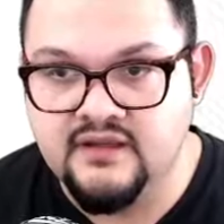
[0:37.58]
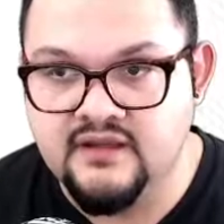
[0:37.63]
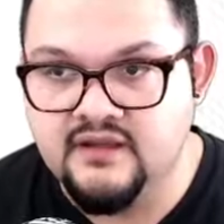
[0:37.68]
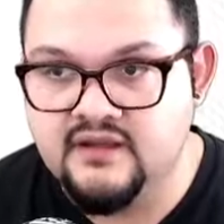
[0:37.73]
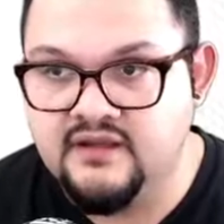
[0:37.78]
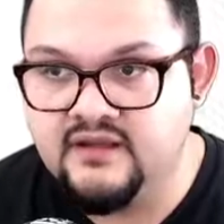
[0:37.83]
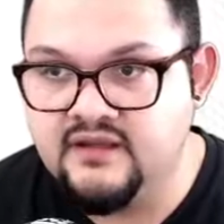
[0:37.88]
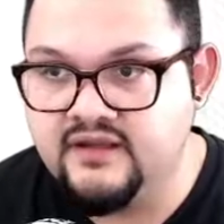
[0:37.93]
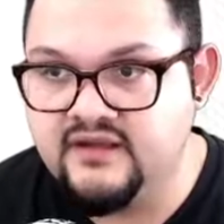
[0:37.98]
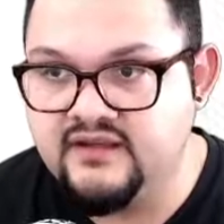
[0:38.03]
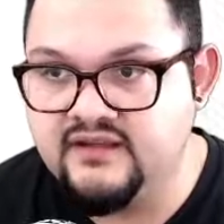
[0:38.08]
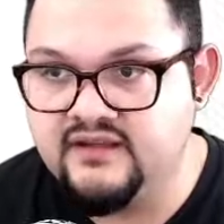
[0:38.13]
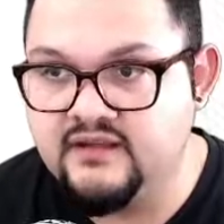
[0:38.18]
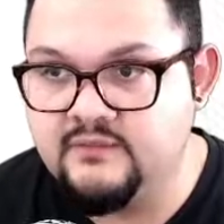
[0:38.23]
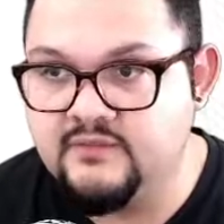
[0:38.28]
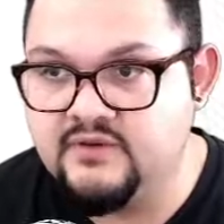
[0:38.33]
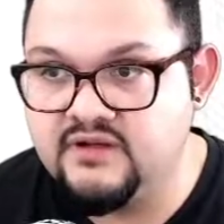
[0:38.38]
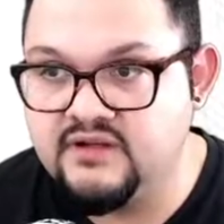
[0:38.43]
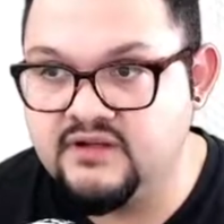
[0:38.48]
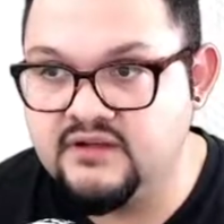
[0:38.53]
And then
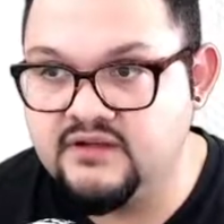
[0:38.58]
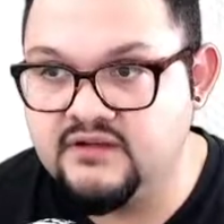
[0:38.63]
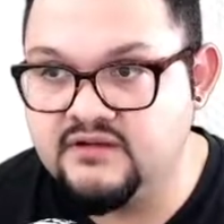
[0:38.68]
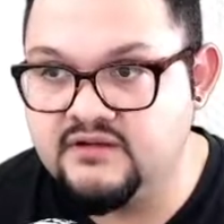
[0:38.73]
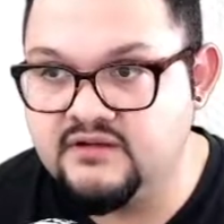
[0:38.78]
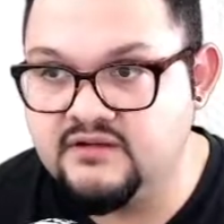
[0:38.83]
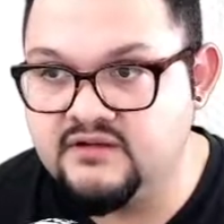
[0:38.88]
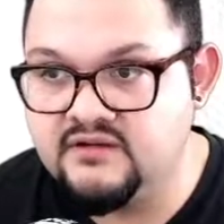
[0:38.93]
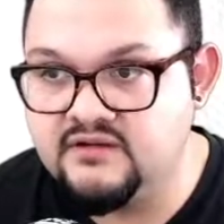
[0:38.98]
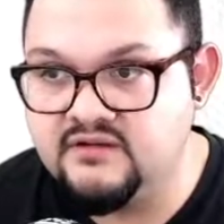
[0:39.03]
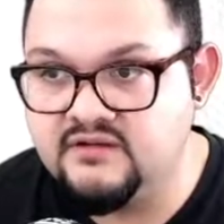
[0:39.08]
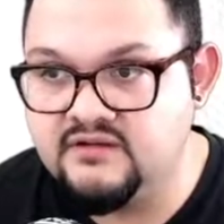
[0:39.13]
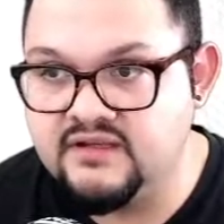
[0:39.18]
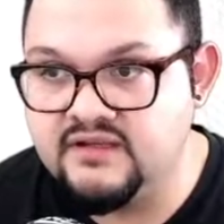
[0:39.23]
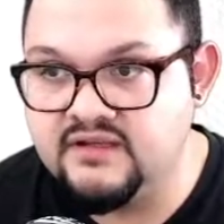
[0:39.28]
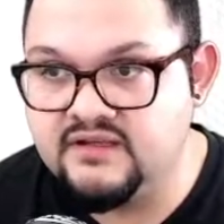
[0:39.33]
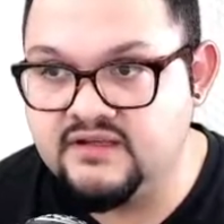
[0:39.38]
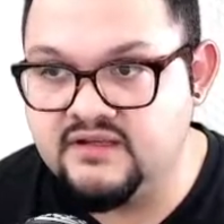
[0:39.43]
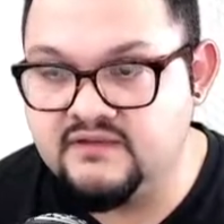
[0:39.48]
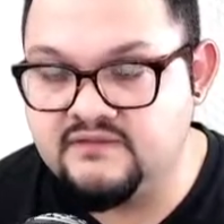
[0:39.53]
I'm going to go,
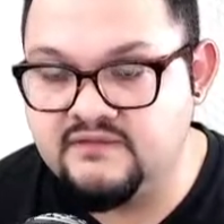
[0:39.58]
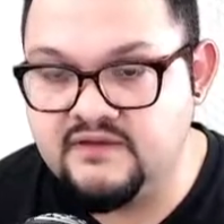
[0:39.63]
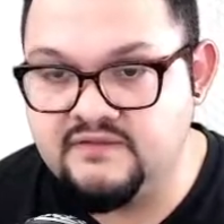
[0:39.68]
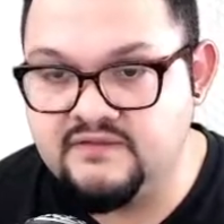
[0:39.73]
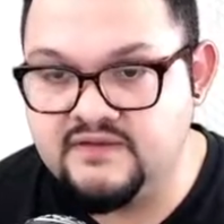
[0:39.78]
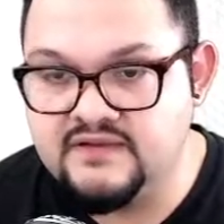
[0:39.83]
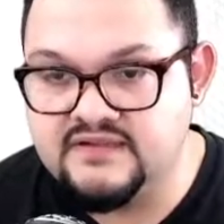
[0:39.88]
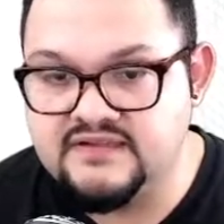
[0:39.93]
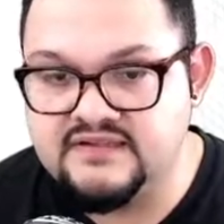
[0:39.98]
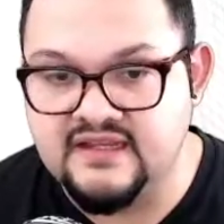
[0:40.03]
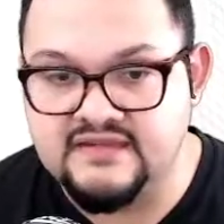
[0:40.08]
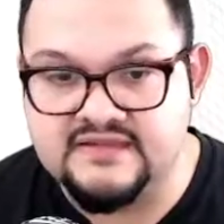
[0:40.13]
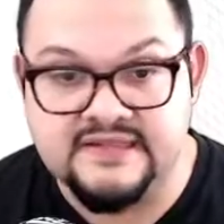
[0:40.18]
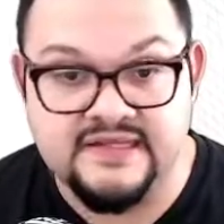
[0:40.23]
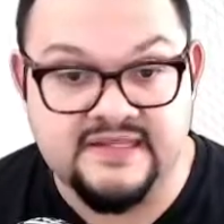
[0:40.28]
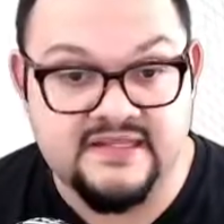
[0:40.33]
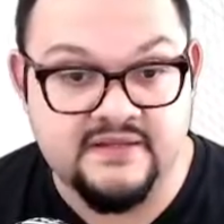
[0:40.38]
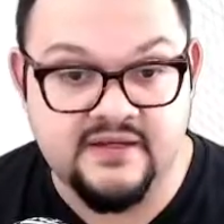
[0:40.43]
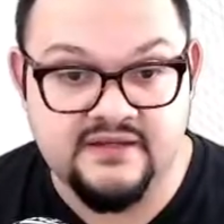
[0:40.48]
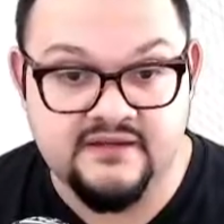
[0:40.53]
and if this is not
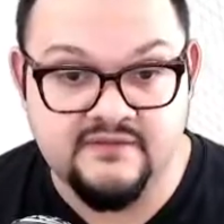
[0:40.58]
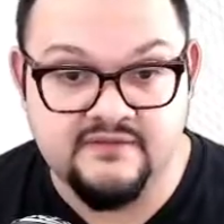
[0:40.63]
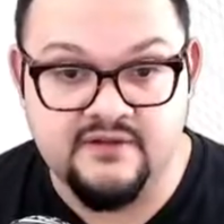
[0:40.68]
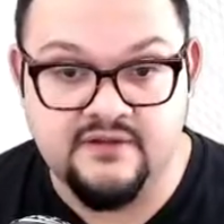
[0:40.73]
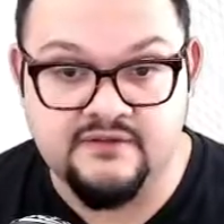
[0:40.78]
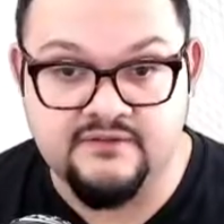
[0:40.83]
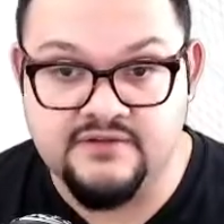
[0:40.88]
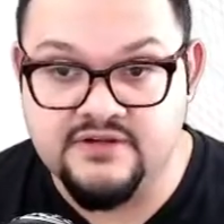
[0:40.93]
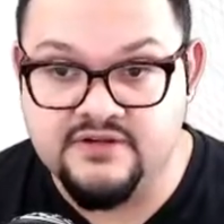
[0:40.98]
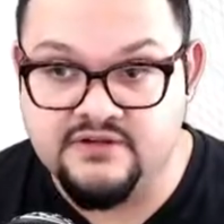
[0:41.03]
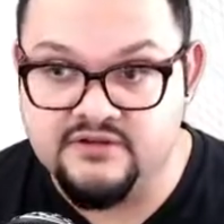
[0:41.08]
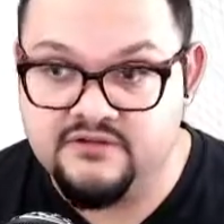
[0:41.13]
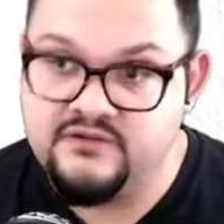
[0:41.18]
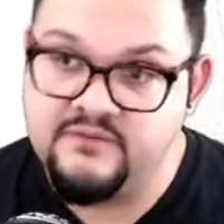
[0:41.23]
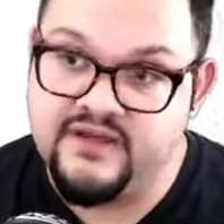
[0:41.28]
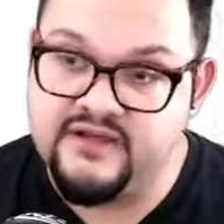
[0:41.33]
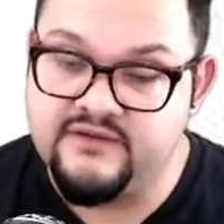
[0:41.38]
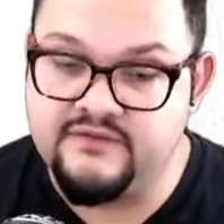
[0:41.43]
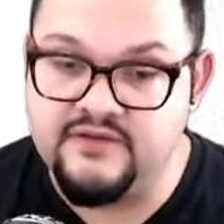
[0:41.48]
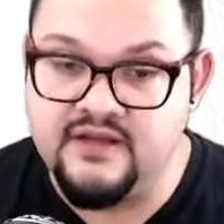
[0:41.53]
selected by default for you, you
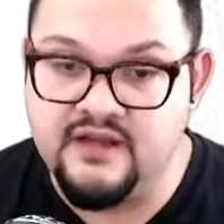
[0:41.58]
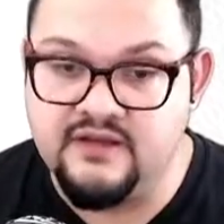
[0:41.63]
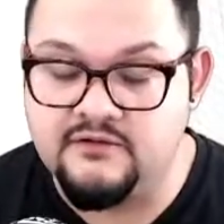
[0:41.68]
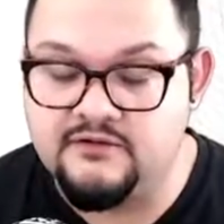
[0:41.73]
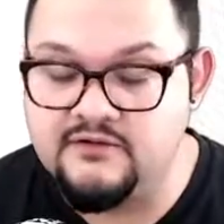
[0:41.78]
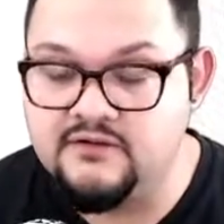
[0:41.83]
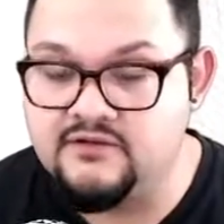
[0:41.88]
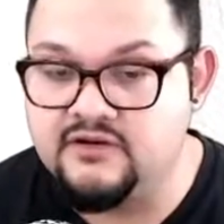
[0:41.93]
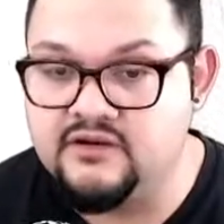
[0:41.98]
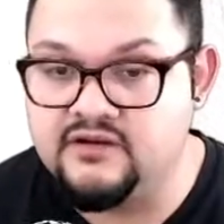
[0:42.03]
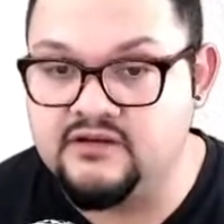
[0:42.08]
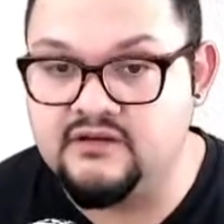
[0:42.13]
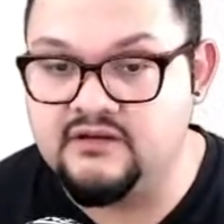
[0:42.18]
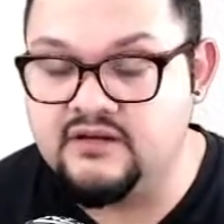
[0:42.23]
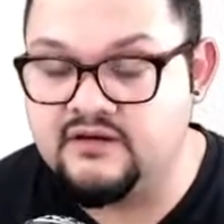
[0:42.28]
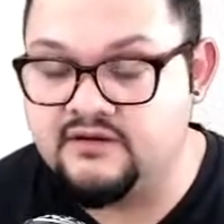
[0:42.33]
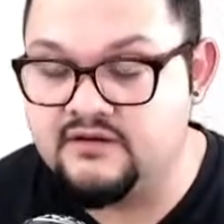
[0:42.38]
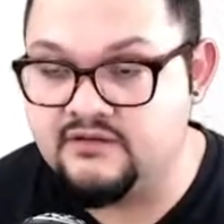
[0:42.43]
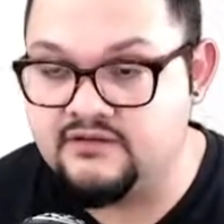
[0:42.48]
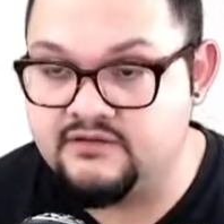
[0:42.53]
might have gone
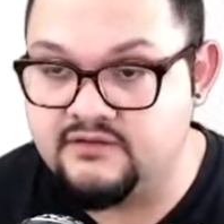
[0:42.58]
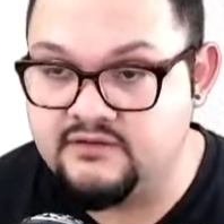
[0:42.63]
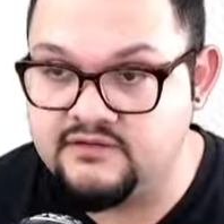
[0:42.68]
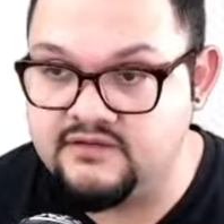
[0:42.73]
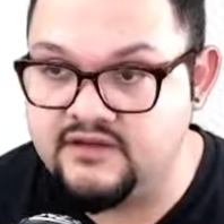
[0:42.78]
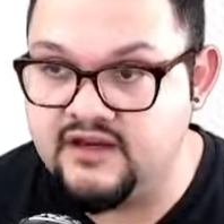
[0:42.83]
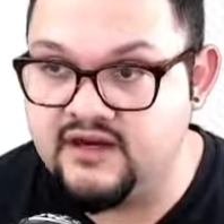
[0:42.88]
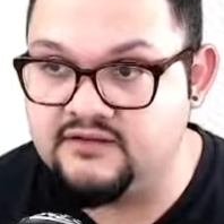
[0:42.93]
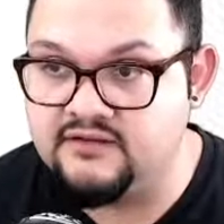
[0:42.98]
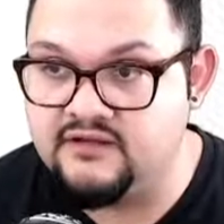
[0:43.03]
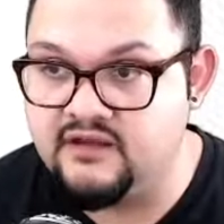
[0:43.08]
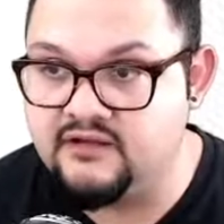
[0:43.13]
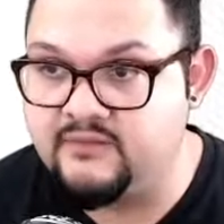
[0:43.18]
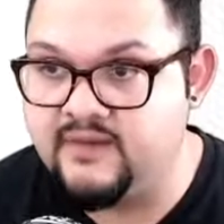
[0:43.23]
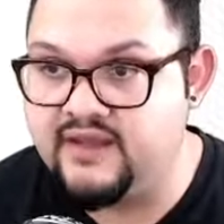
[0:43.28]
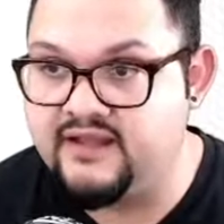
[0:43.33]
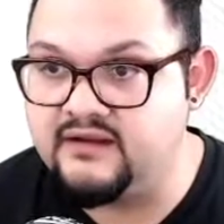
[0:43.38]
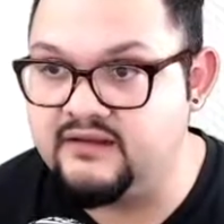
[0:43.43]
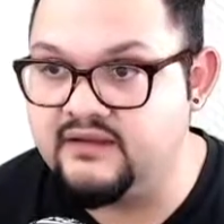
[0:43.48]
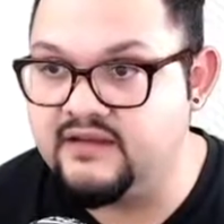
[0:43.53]
orthogonal
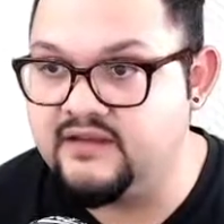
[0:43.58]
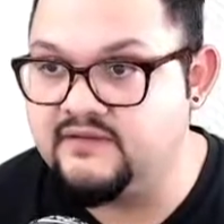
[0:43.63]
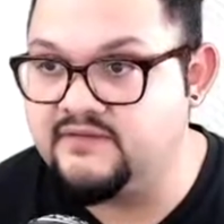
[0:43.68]
automatically.